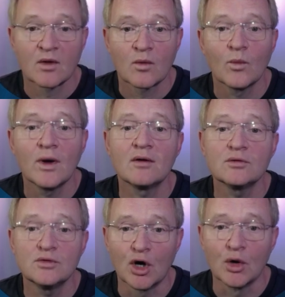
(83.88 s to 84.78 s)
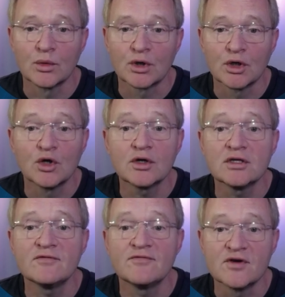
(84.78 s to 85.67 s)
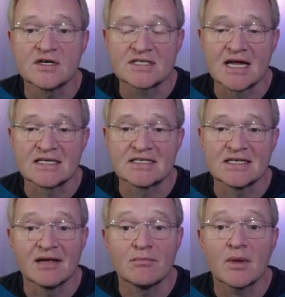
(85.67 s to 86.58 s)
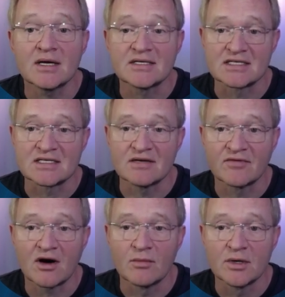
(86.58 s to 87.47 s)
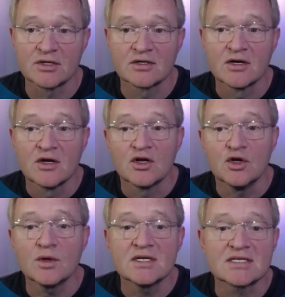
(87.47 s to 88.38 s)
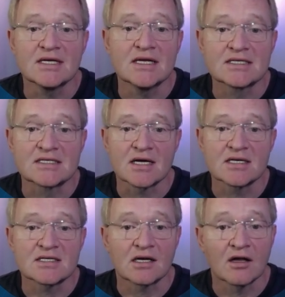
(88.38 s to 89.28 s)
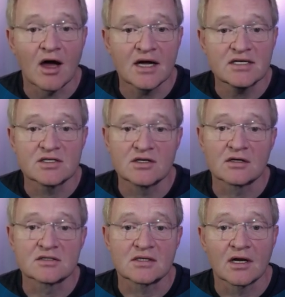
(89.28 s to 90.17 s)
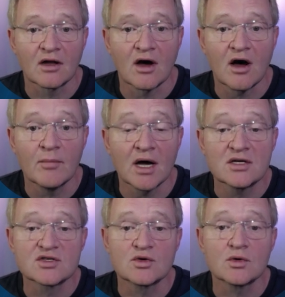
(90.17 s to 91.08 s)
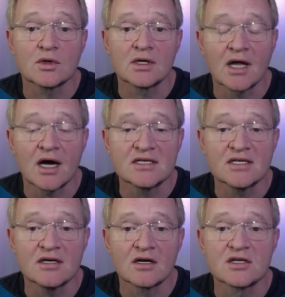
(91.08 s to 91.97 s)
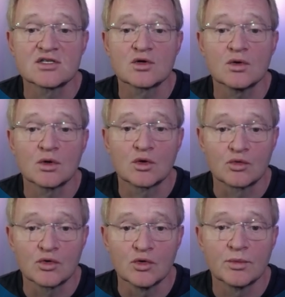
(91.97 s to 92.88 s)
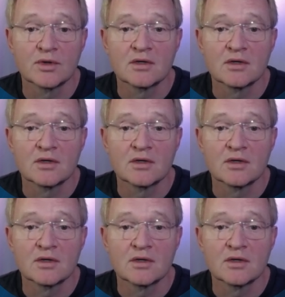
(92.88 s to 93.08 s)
Well, no. Look at the first entity in my test environment. You can see it says light dot alarm underscore lighting underscore group.